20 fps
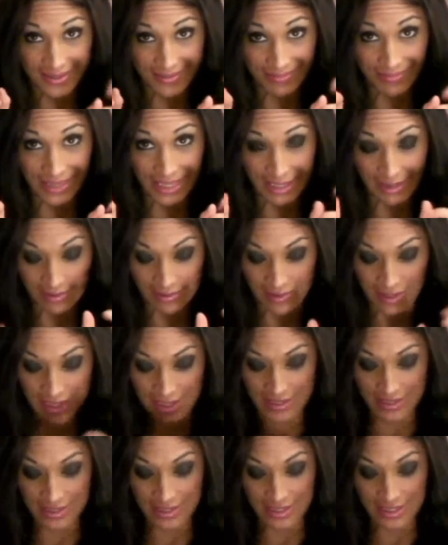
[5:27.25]
meal
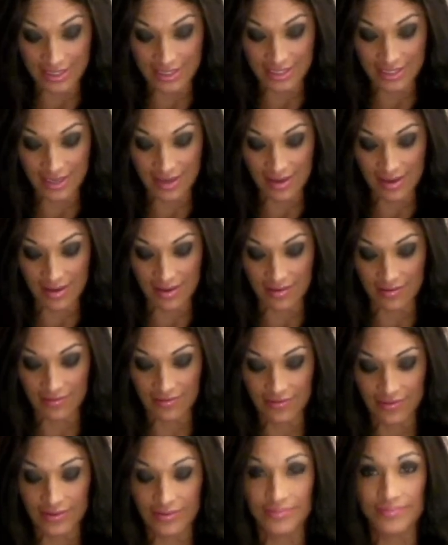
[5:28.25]
consists
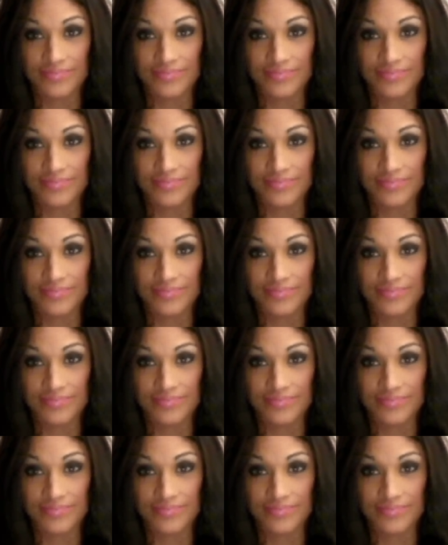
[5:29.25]
of